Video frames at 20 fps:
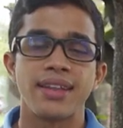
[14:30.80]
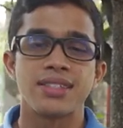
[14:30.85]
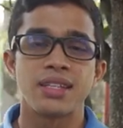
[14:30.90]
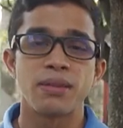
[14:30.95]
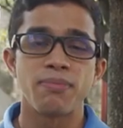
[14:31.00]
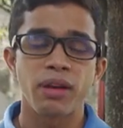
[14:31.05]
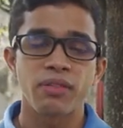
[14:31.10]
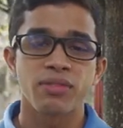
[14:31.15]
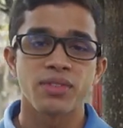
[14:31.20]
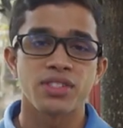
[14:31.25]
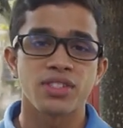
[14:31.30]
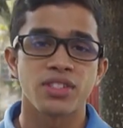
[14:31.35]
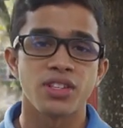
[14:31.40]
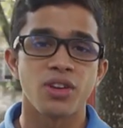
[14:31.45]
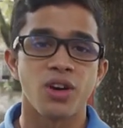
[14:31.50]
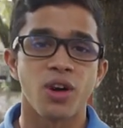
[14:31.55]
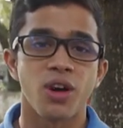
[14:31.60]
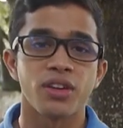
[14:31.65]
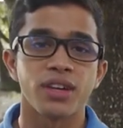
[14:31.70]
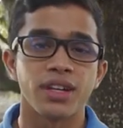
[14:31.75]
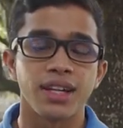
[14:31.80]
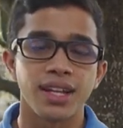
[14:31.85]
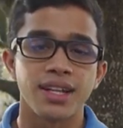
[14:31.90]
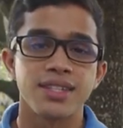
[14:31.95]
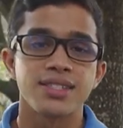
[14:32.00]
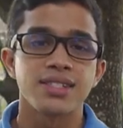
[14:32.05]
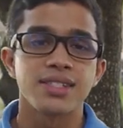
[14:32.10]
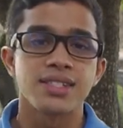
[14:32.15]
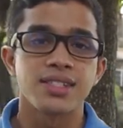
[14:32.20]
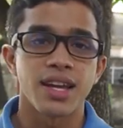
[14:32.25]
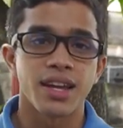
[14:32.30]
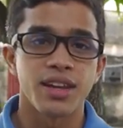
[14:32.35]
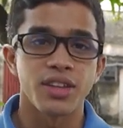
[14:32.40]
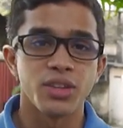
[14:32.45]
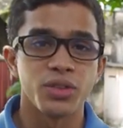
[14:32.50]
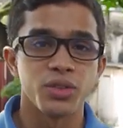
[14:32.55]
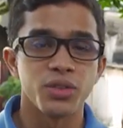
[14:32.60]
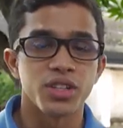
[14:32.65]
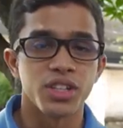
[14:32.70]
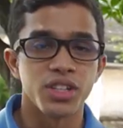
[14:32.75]
and its impact we see on adolescents
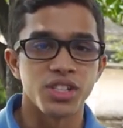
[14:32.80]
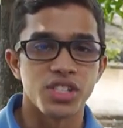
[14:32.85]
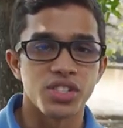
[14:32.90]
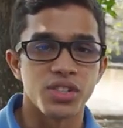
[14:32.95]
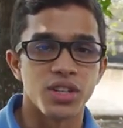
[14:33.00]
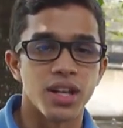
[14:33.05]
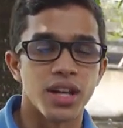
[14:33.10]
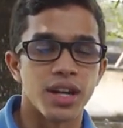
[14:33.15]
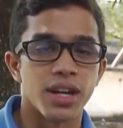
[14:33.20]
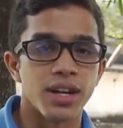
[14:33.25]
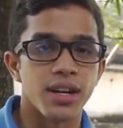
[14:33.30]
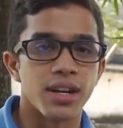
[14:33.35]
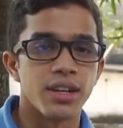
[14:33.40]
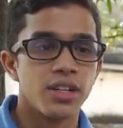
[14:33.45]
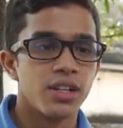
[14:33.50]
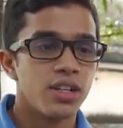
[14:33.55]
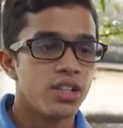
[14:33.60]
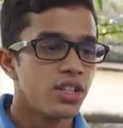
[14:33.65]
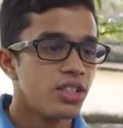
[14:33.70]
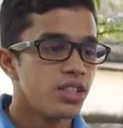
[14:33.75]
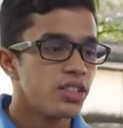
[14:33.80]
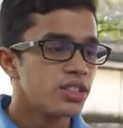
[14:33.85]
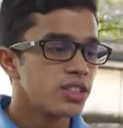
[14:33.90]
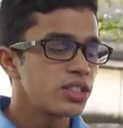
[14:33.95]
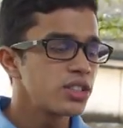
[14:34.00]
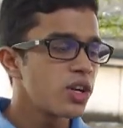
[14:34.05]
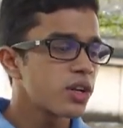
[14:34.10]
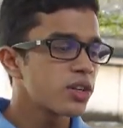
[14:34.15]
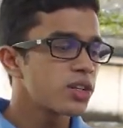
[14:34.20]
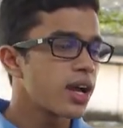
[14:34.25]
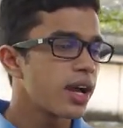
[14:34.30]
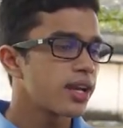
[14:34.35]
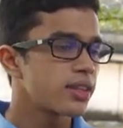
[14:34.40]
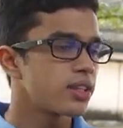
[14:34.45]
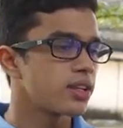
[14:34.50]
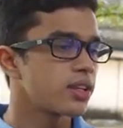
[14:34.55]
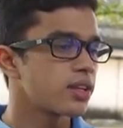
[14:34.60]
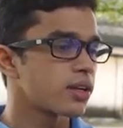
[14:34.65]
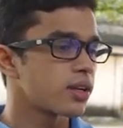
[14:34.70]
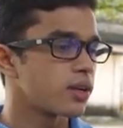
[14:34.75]
and youth in Sri Lanka. So doctor, I
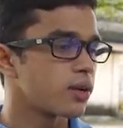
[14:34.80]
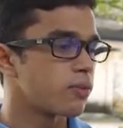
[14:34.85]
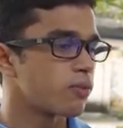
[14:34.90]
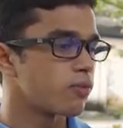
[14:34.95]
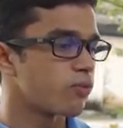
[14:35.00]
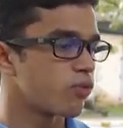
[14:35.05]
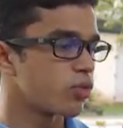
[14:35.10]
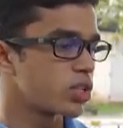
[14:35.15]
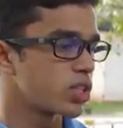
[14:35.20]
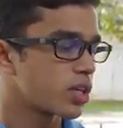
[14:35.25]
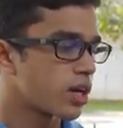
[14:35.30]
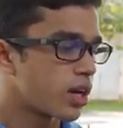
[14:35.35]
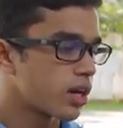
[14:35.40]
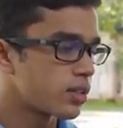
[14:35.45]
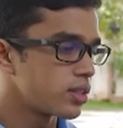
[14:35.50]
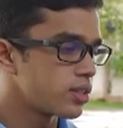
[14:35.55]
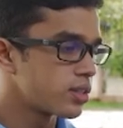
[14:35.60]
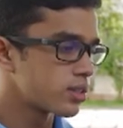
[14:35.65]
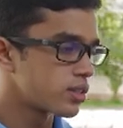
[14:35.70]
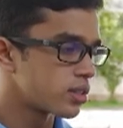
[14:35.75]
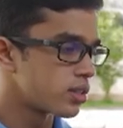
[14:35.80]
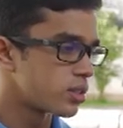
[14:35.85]
think um, with the current